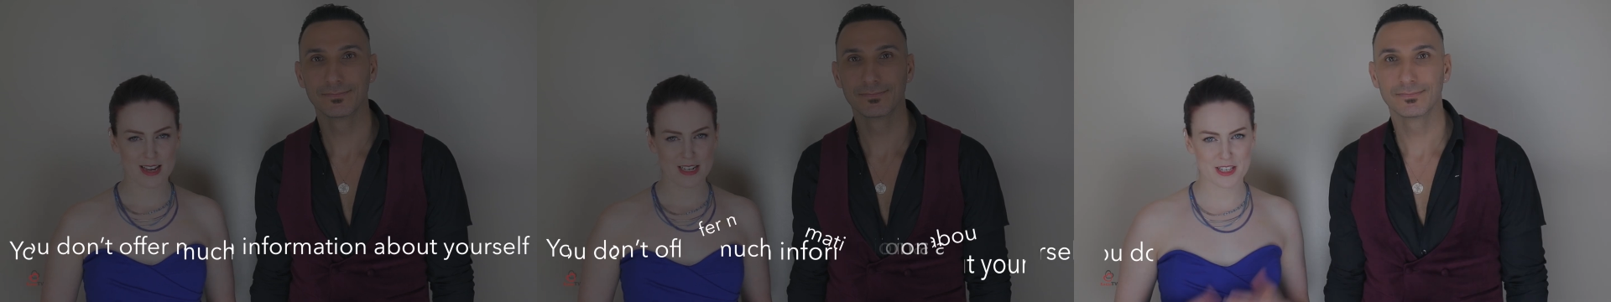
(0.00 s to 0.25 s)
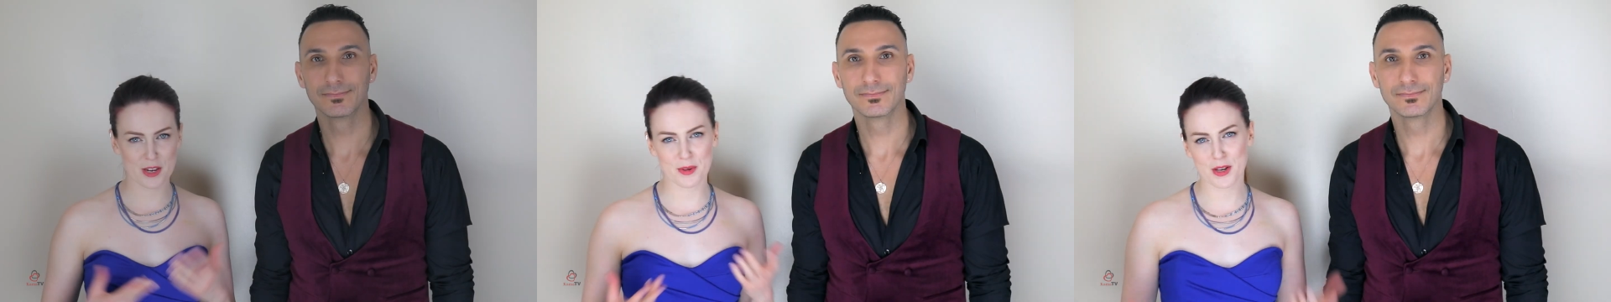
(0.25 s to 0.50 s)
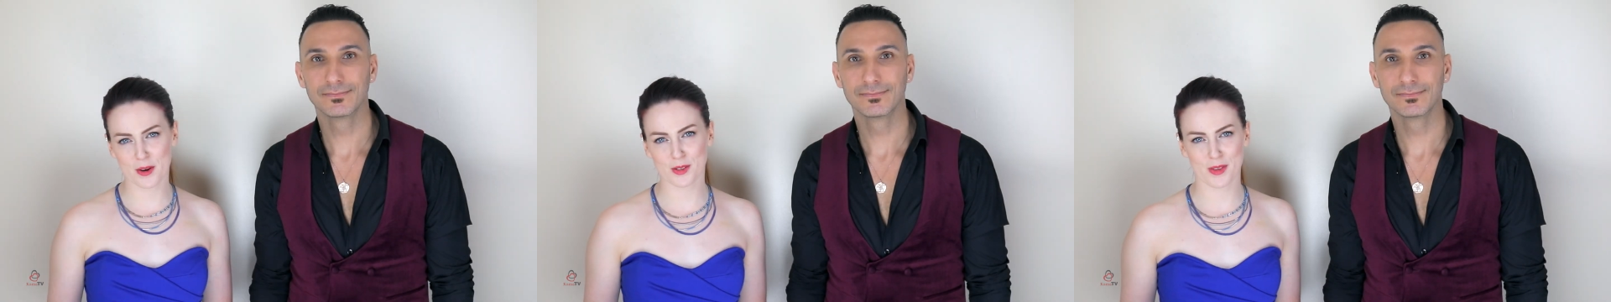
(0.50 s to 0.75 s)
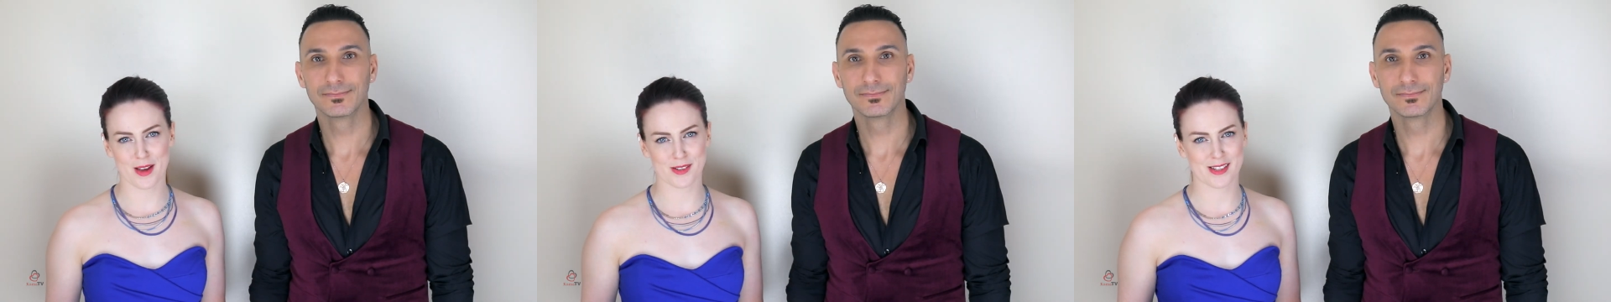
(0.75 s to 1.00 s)
Speaker 1: so it goes
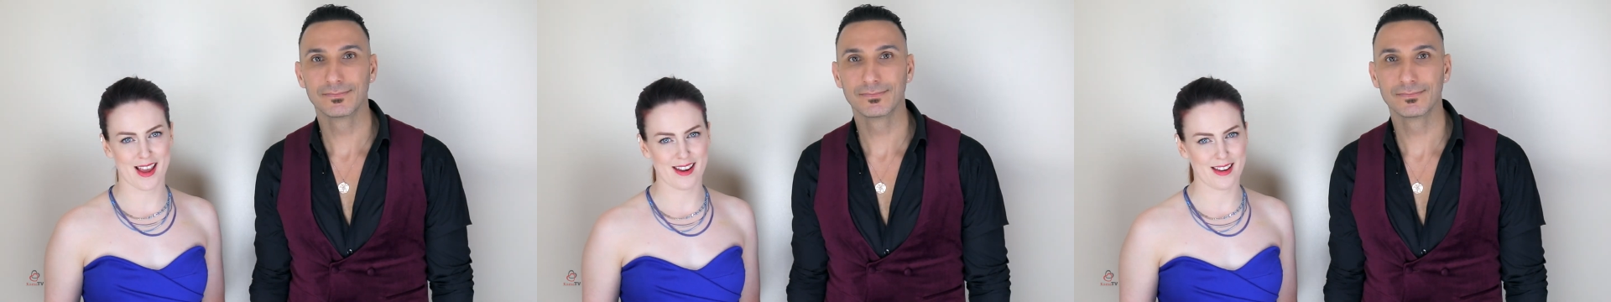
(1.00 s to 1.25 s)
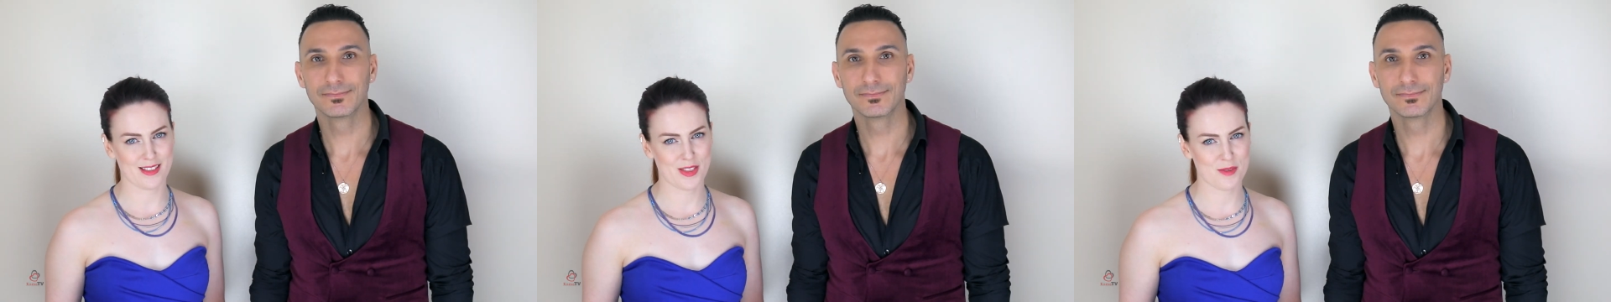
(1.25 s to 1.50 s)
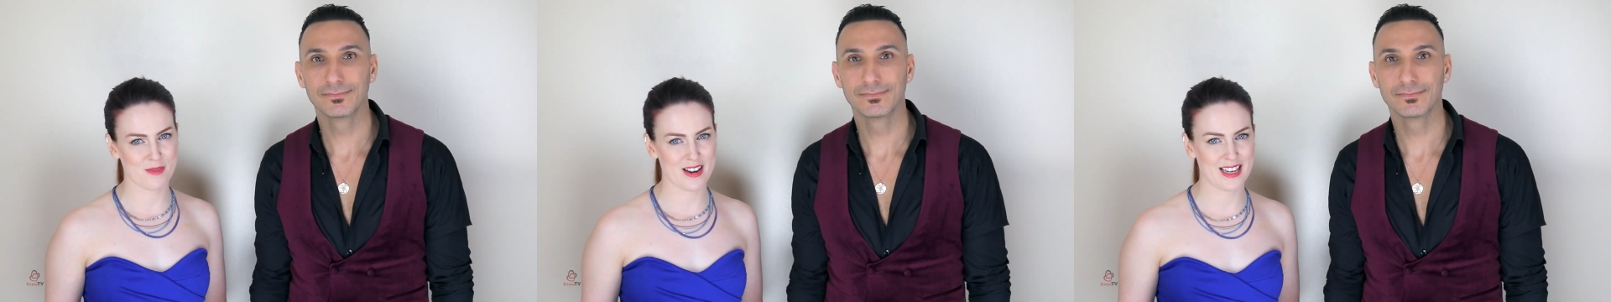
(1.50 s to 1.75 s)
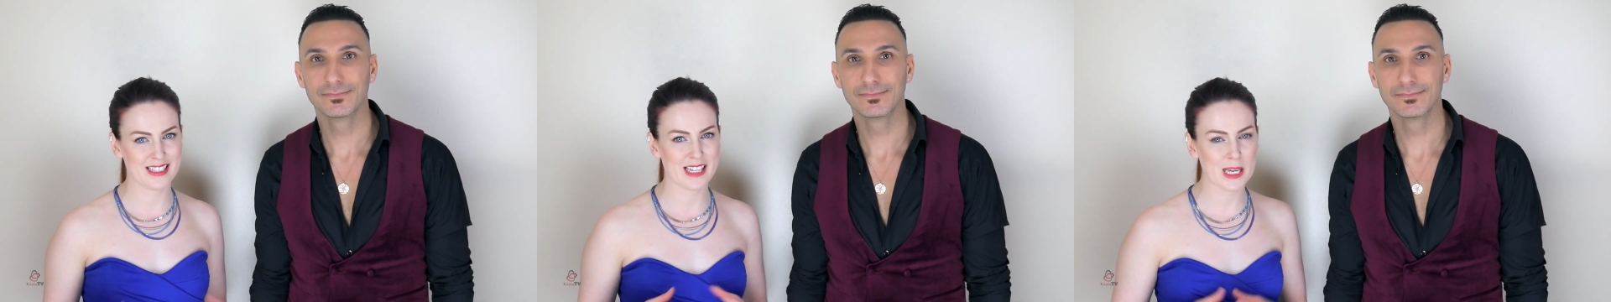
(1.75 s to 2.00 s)
without saying that when
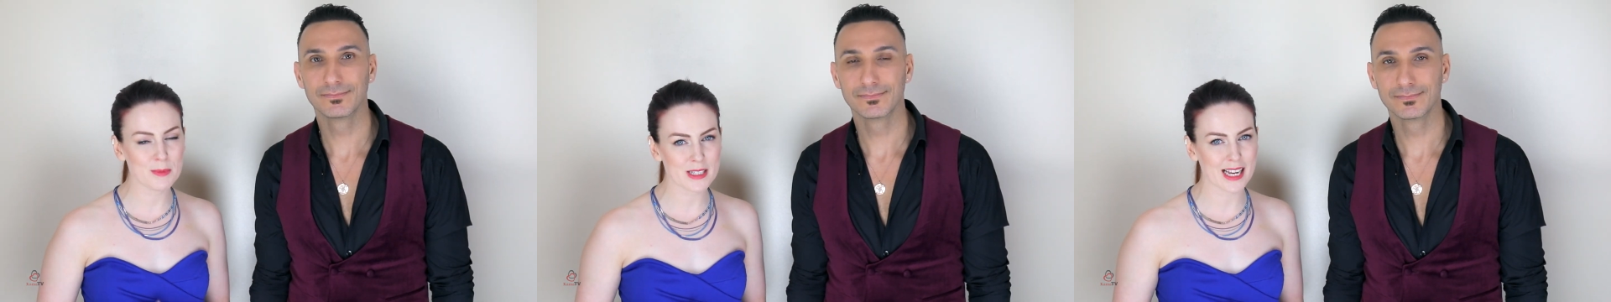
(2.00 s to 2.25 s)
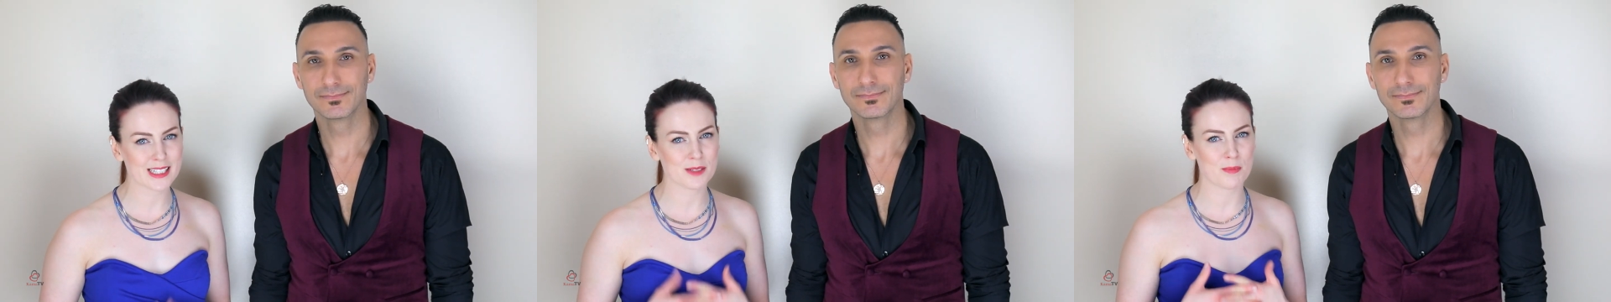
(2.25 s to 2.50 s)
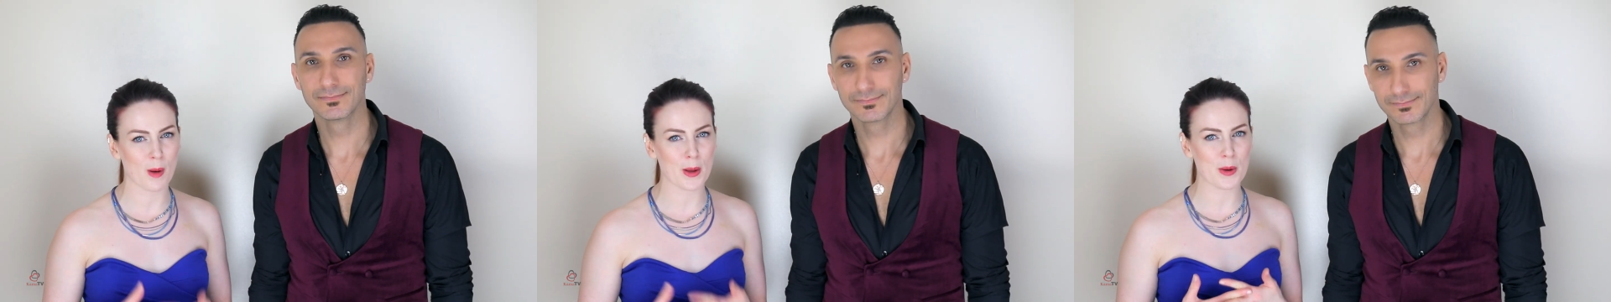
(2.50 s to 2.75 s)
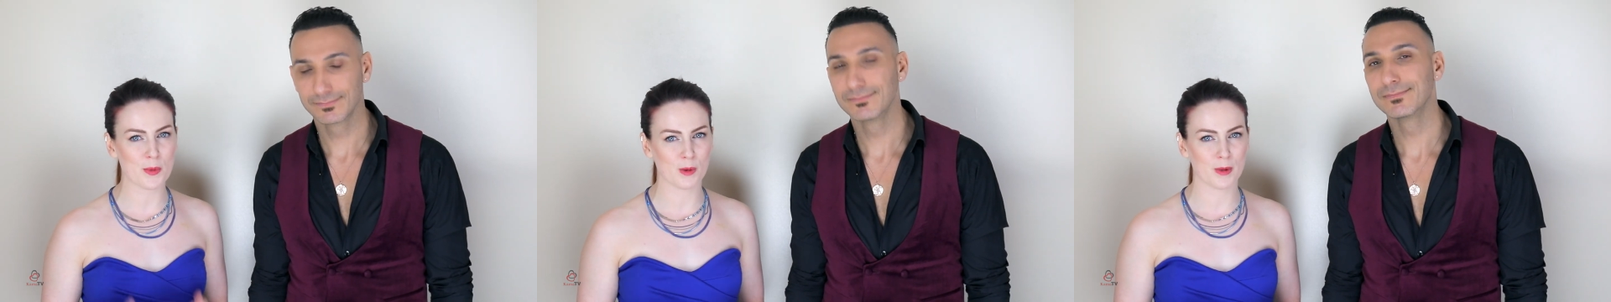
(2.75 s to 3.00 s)
intimidated by
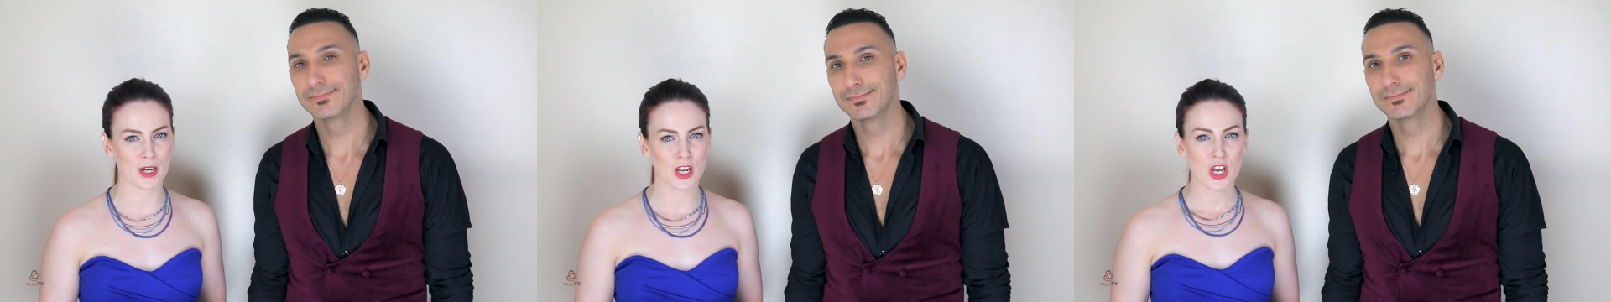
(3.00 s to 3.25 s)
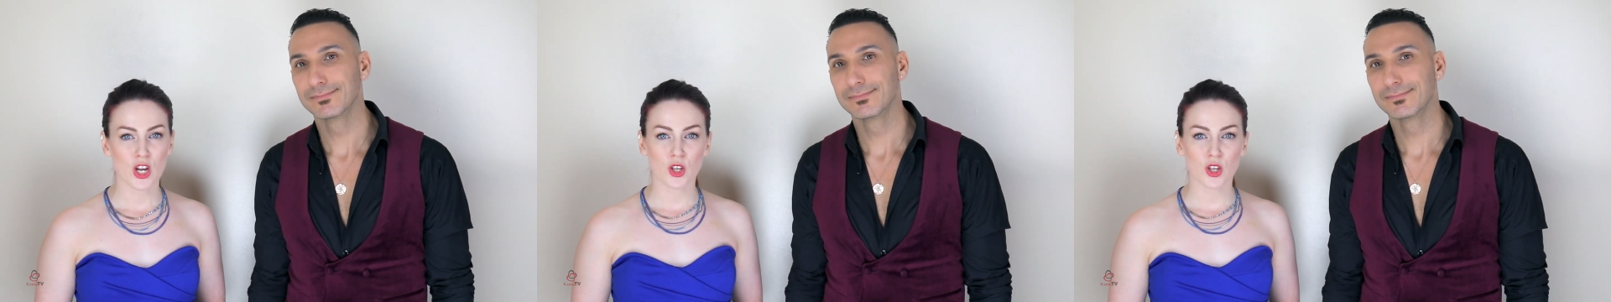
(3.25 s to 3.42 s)
a woman,